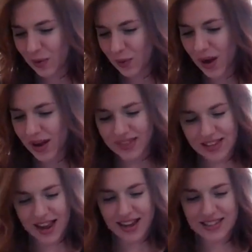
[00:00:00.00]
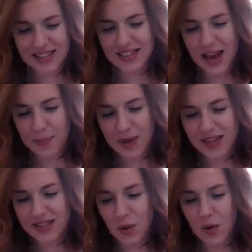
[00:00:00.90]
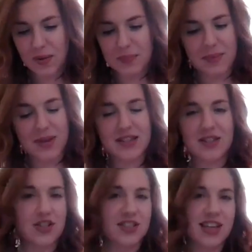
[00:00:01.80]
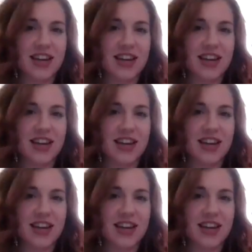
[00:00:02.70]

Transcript: what the next step is, or maybe it's just